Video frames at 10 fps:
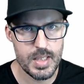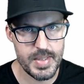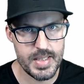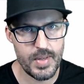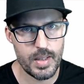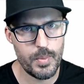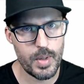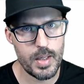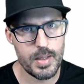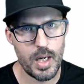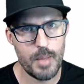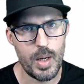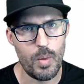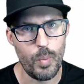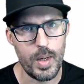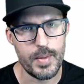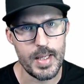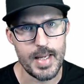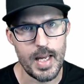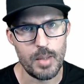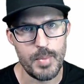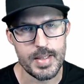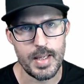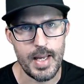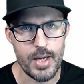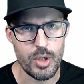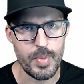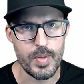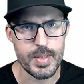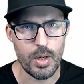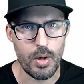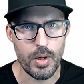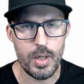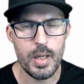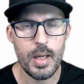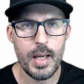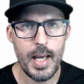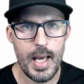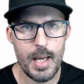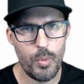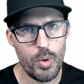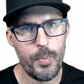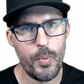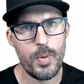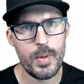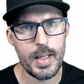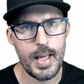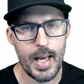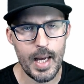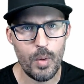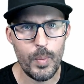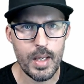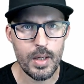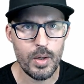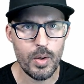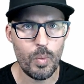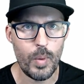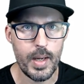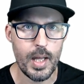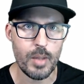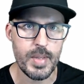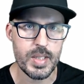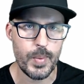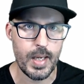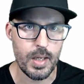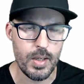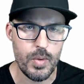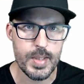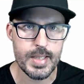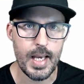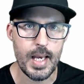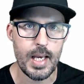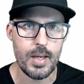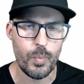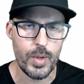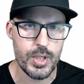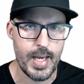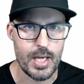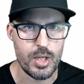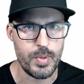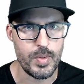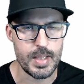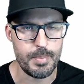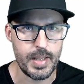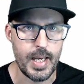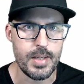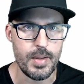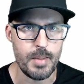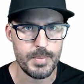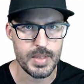Specifically we're going to talk about what these elements and attributes are and more importantly how we can know what elements we can use and which attributes apply to them.